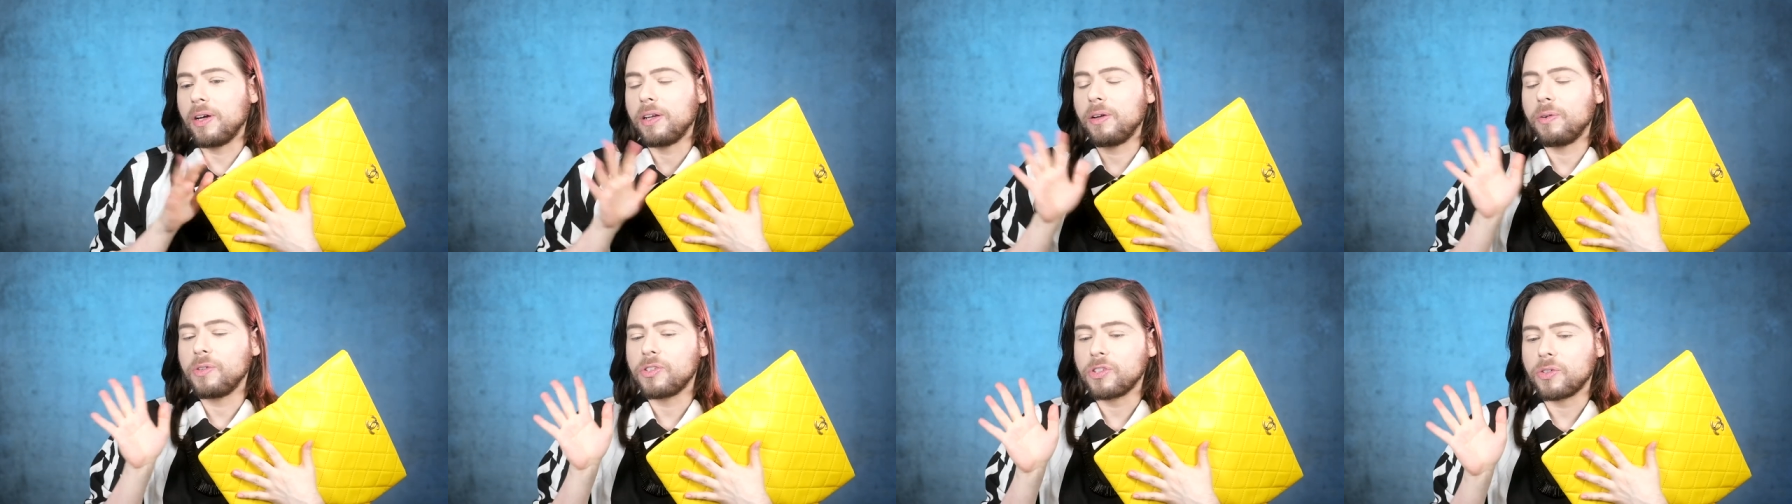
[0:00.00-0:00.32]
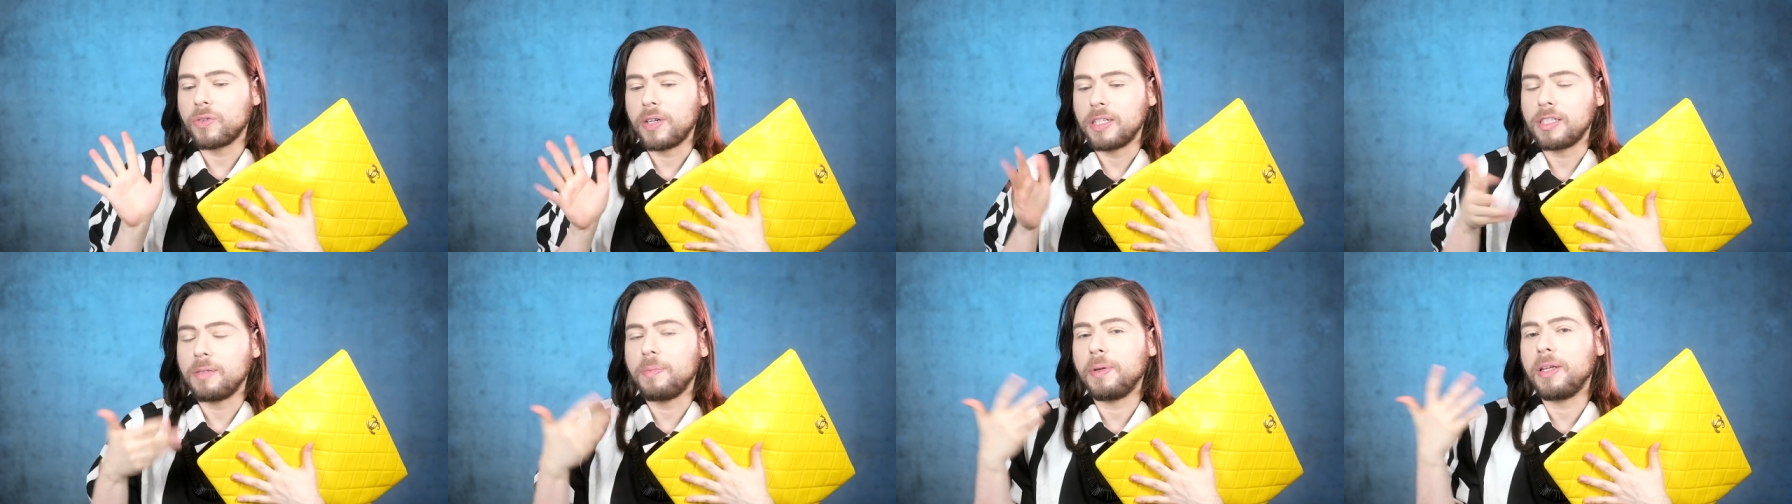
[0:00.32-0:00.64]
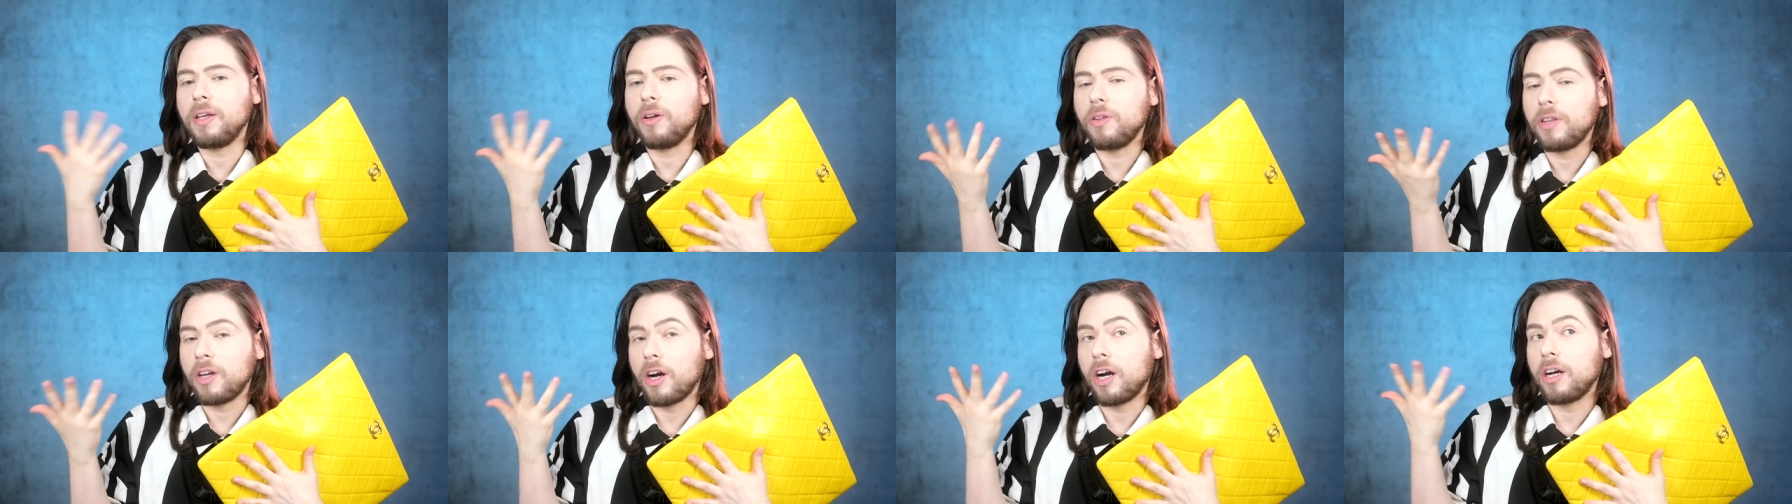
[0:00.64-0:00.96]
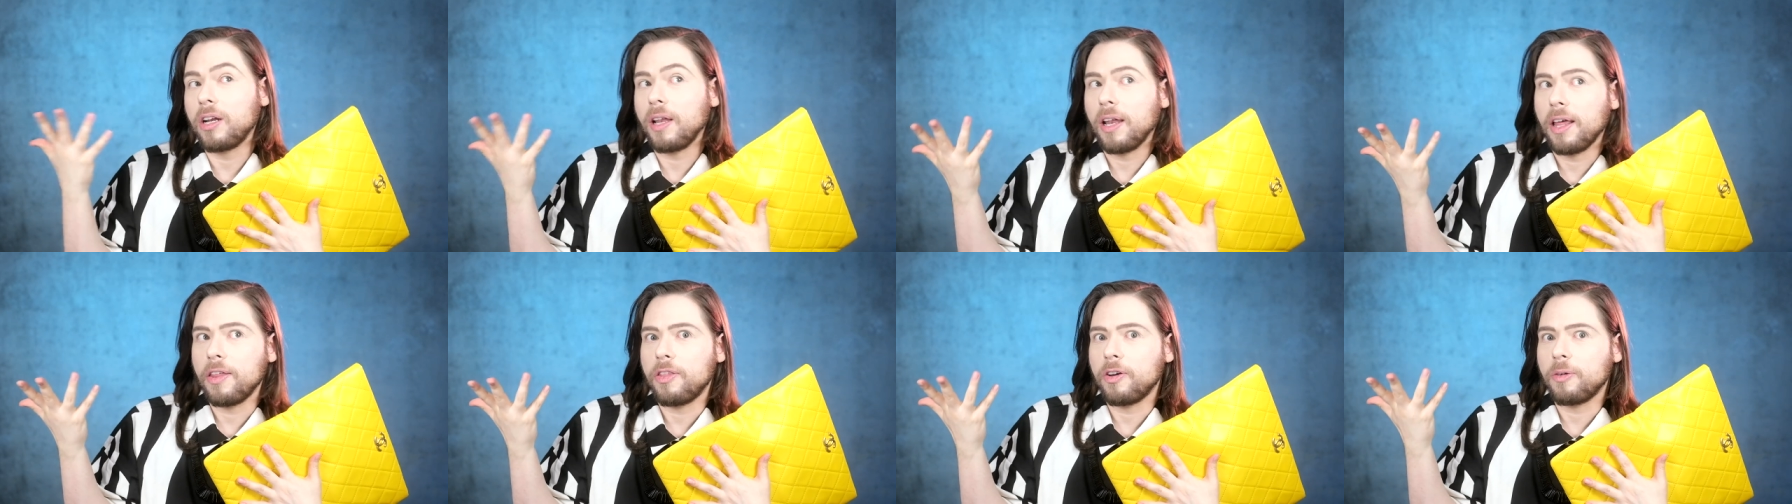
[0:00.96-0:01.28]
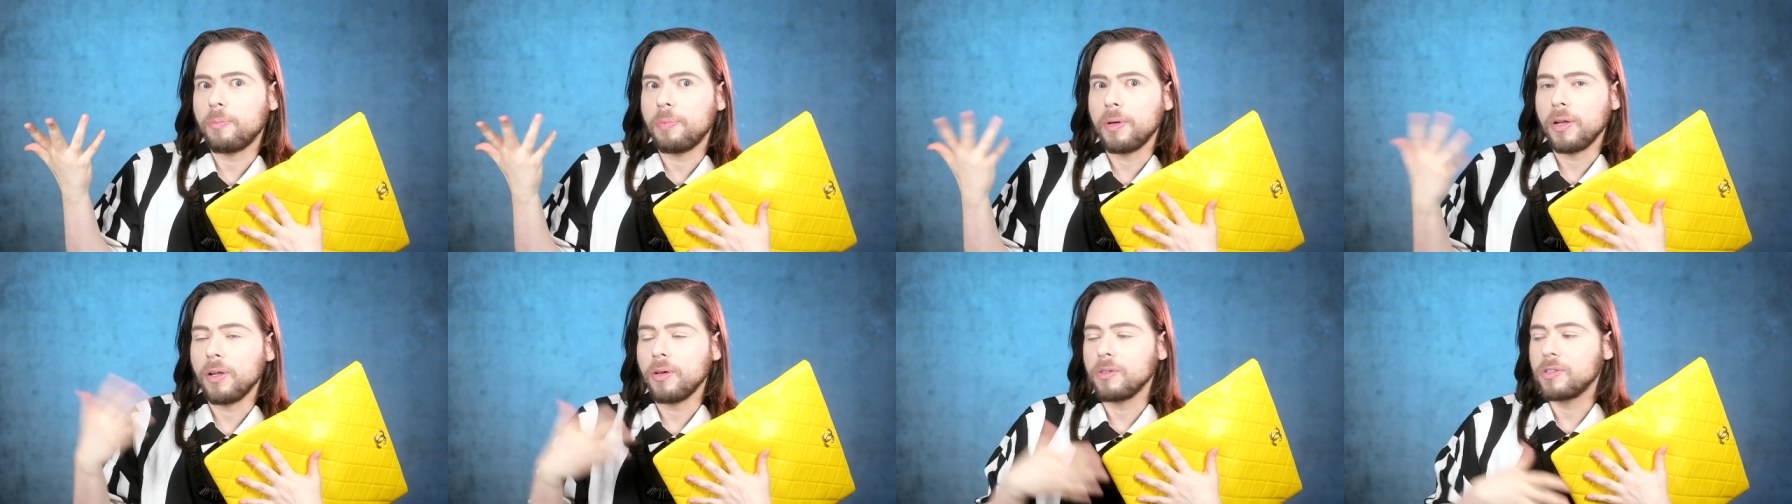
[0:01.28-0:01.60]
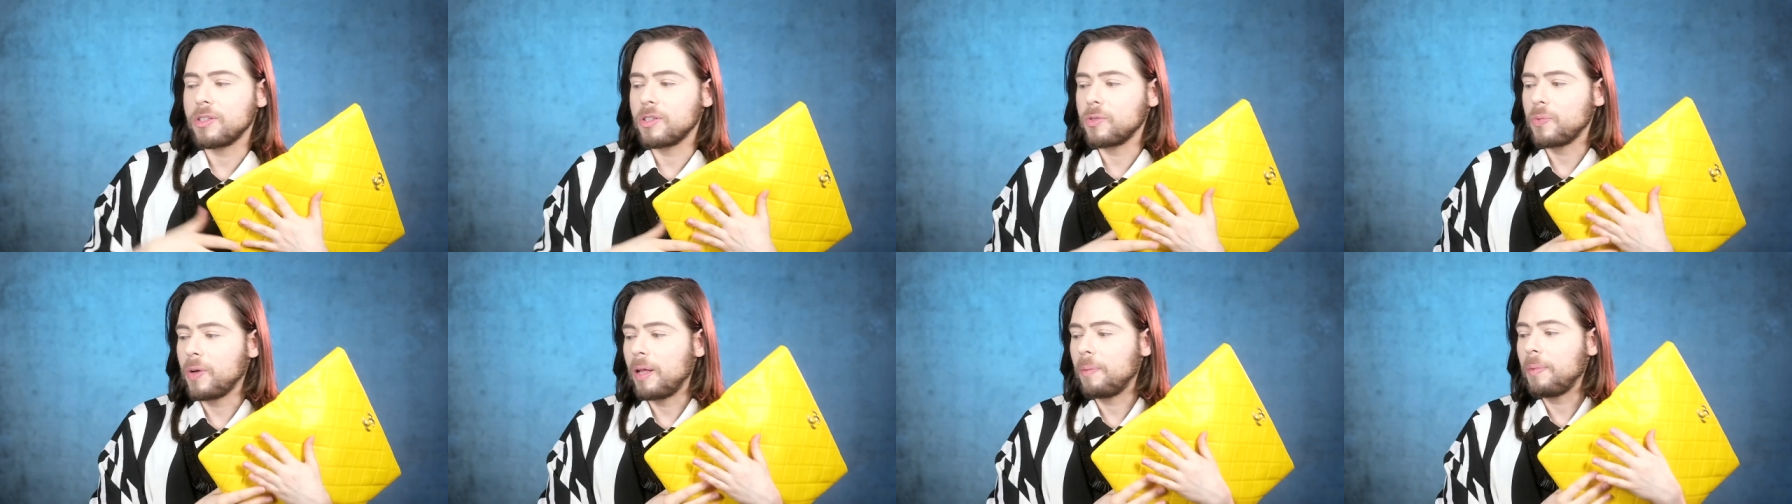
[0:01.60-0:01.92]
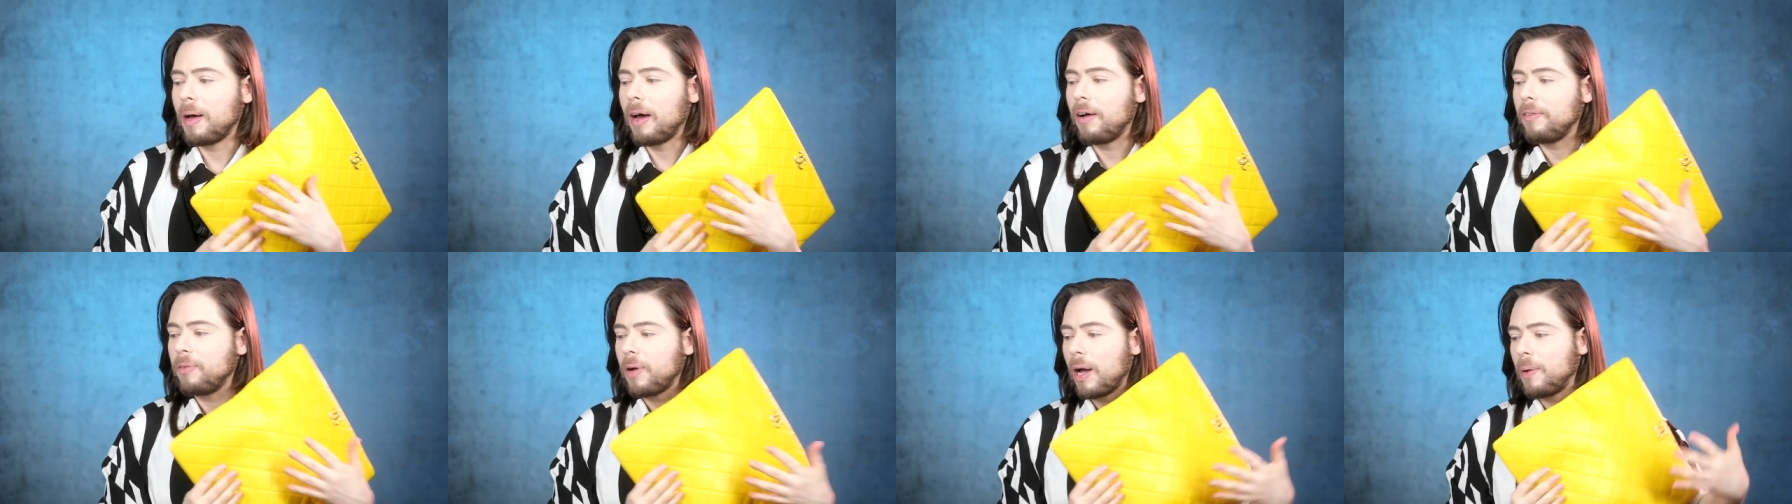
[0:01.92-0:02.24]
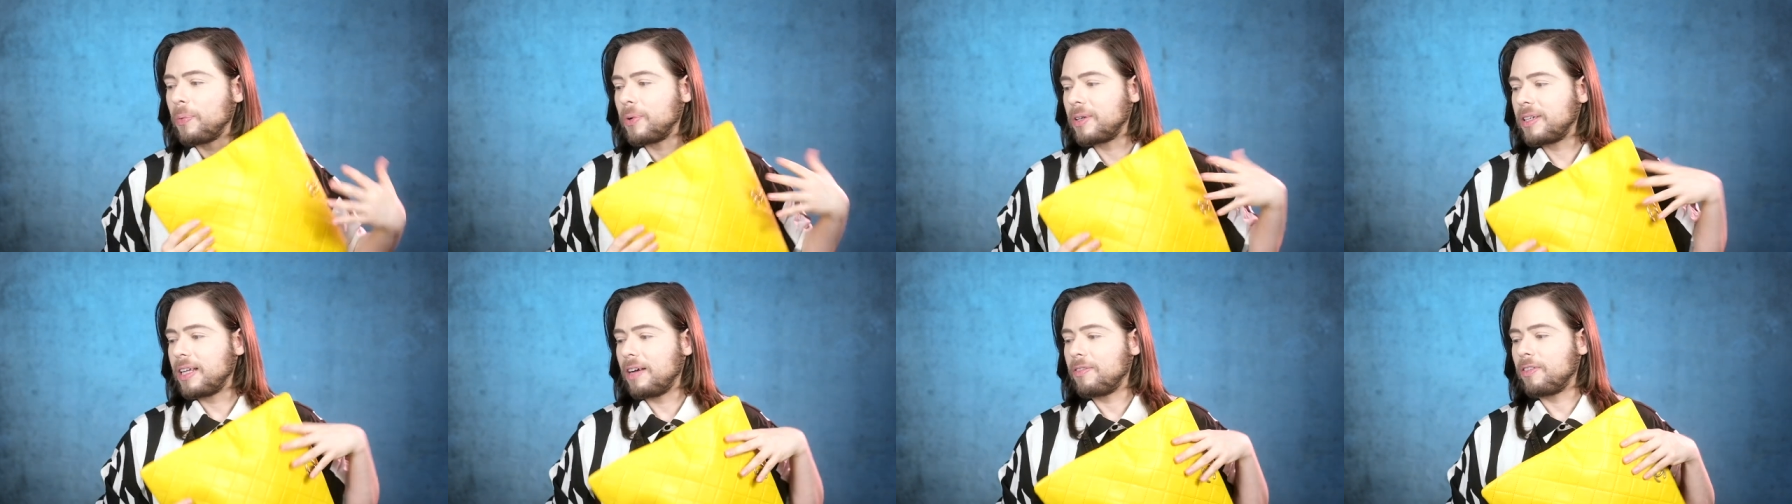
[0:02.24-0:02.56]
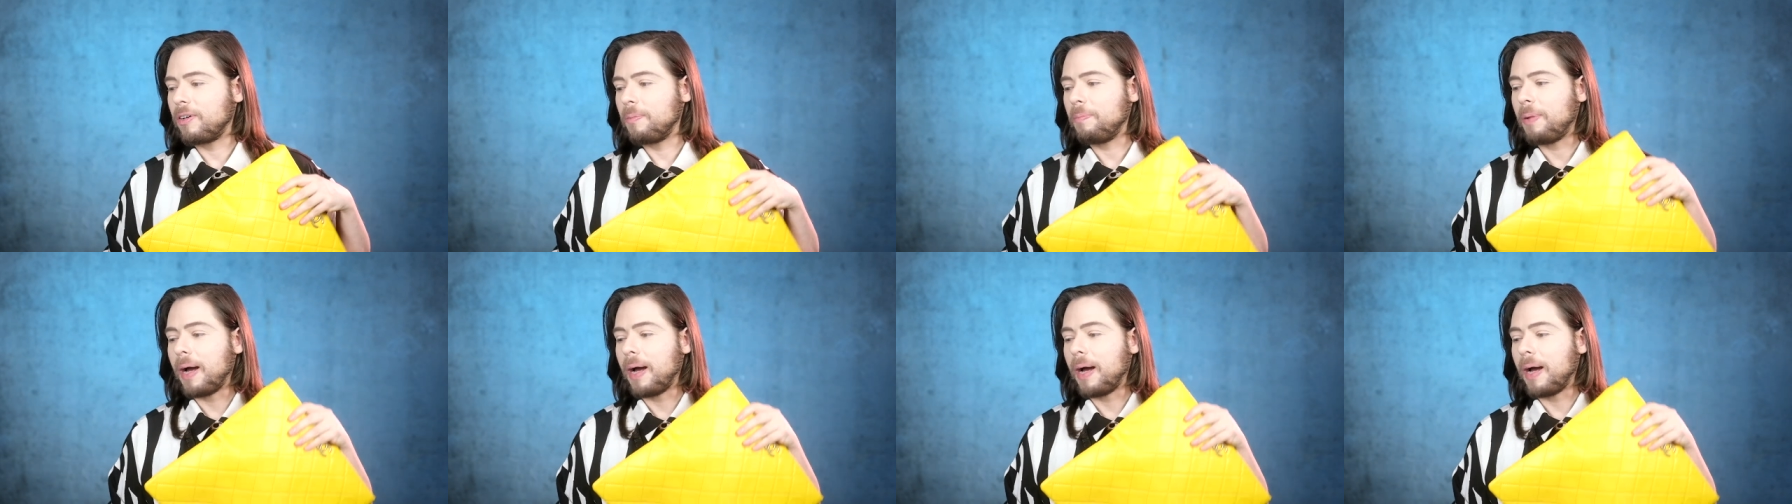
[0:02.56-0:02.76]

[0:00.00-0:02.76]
I know it's crazy, but you know there are leather pillows as well, but I, I would never.